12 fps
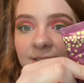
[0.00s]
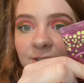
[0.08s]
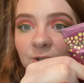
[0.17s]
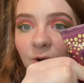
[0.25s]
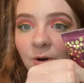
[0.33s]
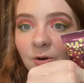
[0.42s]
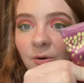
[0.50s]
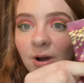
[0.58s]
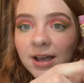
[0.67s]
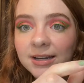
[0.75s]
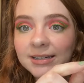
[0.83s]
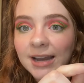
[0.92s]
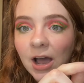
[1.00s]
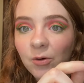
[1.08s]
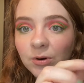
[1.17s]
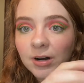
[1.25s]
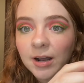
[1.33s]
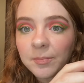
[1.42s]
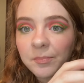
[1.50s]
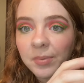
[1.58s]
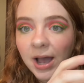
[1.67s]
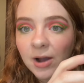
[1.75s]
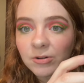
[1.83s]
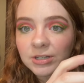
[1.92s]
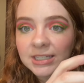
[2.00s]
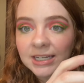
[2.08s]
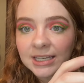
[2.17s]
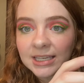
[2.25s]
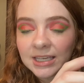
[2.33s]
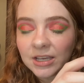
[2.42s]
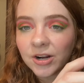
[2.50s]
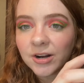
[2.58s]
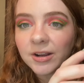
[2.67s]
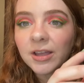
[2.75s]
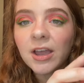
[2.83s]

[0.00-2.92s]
so now we're about to here,